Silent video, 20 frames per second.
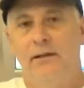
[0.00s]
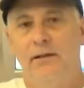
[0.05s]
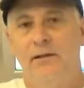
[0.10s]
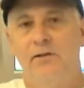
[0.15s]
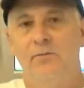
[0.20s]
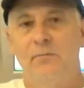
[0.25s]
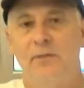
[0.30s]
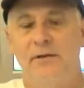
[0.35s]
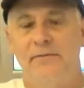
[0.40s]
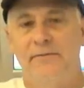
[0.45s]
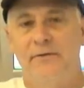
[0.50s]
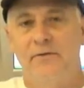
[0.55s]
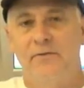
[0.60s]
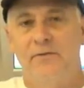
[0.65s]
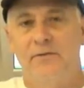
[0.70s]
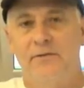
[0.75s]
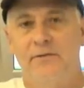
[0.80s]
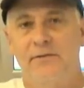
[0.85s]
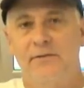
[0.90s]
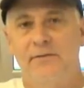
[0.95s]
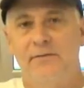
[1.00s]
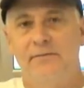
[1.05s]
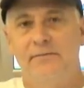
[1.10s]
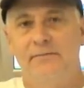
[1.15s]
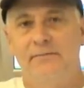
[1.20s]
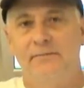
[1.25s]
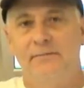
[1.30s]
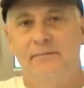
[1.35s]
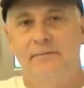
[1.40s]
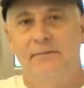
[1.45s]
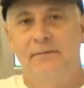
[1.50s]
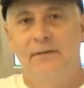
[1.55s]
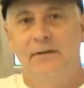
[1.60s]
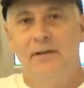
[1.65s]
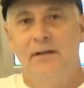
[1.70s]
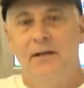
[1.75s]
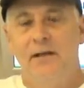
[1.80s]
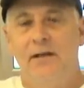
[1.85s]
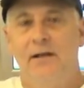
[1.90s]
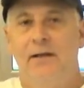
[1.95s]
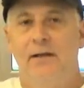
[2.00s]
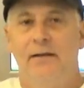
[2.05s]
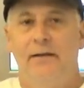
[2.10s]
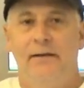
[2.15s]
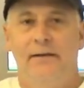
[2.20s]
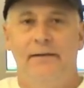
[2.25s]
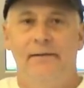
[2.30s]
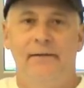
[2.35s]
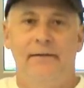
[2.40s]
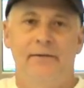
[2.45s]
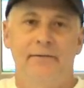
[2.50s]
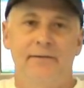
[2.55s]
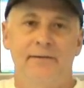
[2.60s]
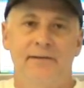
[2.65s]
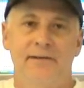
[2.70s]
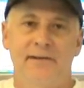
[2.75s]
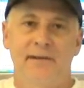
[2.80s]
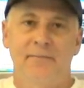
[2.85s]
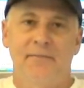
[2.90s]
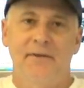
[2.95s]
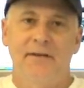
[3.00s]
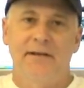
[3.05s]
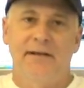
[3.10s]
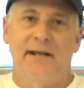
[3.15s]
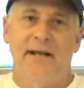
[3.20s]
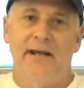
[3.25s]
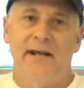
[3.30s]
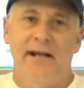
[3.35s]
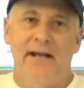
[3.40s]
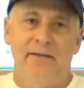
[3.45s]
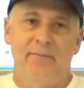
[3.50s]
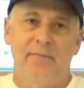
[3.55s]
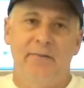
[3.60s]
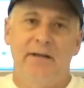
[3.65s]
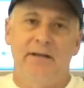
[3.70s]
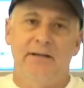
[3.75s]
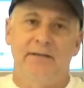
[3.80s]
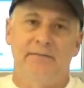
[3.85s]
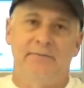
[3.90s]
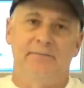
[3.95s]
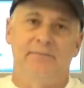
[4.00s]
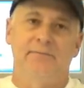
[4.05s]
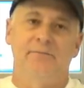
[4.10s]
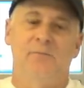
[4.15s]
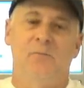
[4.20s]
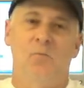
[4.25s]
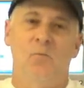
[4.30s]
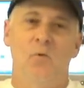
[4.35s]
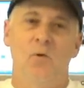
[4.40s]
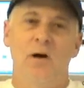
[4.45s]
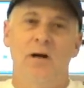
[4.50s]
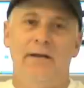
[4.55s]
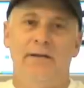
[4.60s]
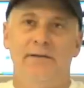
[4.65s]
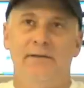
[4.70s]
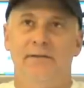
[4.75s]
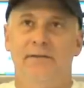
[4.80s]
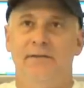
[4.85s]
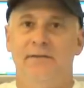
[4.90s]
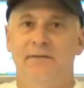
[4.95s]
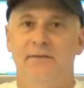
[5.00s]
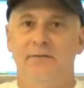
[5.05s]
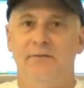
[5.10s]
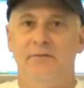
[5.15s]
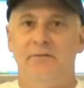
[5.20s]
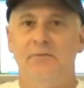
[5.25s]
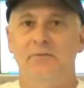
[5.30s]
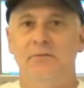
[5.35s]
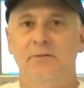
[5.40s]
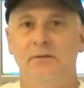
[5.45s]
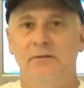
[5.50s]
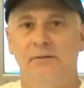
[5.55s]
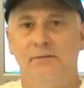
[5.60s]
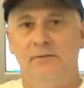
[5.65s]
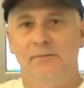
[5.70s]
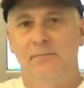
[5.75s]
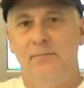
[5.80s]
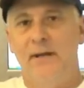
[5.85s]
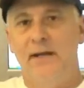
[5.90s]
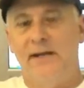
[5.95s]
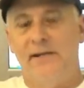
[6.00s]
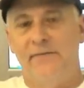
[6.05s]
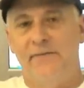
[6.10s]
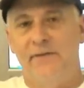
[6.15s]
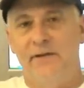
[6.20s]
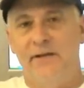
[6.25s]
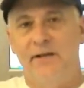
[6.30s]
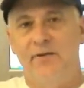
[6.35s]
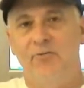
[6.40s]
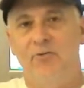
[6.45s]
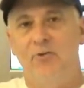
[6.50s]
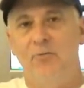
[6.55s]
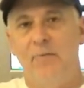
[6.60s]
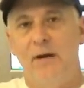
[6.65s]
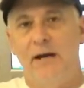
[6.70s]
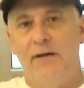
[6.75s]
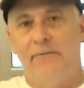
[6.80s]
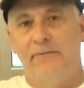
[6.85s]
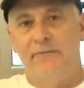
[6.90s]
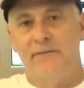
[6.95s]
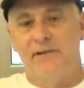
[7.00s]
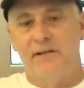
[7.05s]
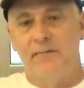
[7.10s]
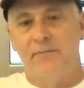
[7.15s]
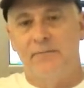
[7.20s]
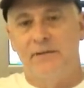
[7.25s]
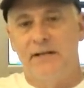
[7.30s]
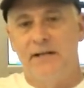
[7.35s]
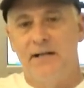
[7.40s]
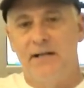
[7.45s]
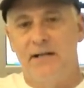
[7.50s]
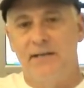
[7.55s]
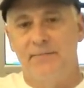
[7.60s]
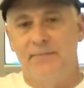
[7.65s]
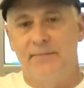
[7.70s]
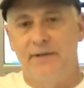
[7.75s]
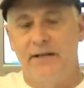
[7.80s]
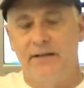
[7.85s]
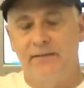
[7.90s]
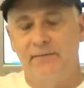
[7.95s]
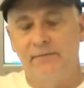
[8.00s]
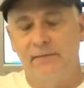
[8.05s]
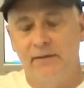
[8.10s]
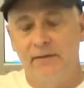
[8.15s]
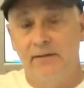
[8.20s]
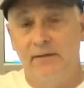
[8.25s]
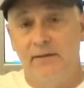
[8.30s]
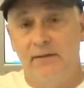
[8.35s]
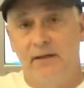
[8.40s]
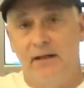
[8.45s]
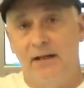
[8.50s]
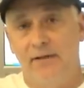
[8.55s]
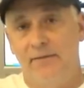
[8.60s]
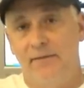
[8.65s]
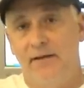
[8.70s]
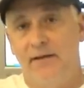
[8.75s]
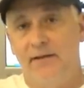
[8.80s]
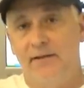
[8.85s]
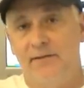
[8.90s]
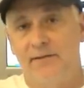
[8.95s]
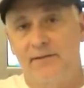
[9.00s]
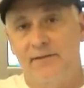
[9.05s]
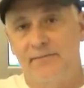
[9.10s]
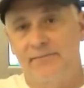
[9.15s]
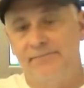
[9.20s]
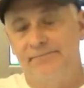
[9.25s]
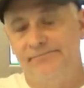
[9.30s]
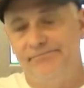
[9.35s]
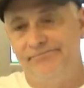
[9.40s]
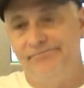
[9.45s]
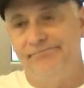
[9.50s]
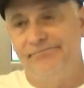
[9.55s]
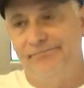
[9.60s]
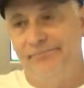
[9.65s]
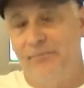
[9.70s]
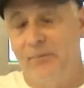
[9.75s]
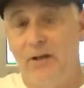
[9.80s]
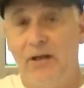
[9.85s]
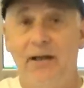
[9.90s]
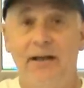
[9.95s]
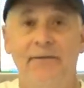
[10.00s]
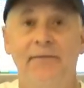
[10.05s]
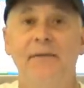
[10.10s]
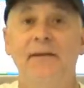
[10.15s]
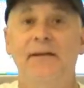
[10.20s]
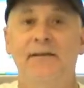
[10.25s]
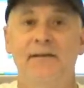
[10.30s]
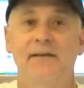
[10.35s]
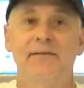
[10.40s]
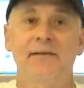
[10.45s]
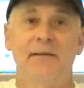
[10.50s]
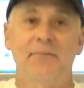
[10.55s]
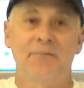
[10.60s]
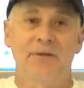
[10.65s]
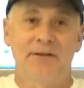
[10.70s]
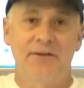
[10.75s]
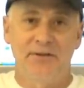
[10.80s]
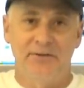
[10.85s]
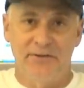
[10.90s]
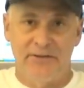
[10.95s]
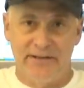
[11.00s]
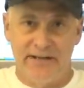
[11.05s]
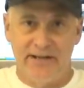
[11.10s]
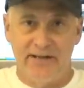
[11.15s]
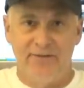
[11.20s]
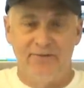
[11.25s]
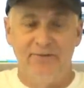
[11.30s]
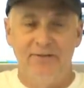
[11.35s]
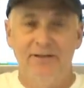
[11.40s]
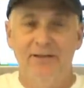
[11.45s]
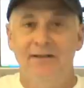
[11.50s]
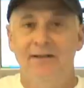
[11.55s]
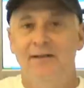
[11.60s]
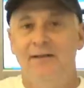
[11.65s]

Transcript: Hello my viewers. There's something that I've been wanting to make a video about for some time and I think it's, well I think that I'm going to do it now.